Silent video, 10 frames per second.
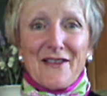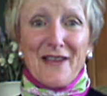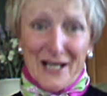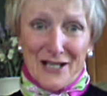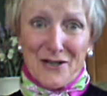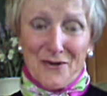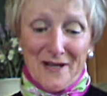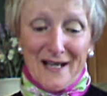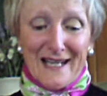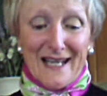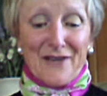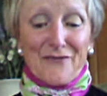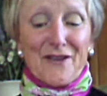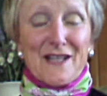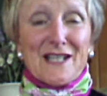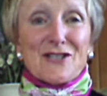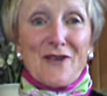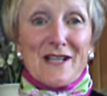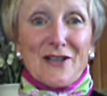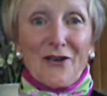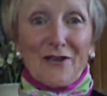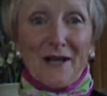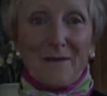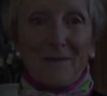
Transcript: Thank you again for this great honor.